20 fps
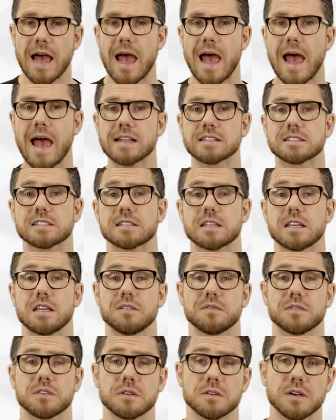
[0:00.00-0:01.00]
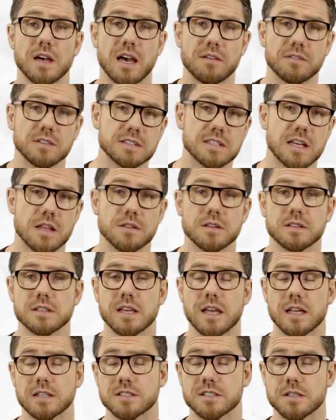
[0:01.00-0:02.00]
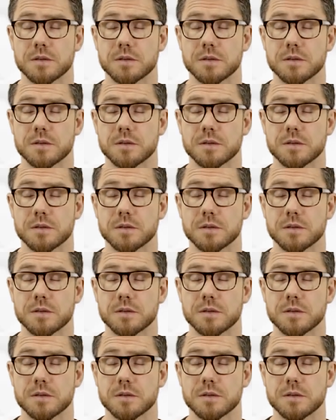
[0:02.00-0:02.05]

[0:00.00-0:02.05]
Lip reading: And if you haven't done that yet,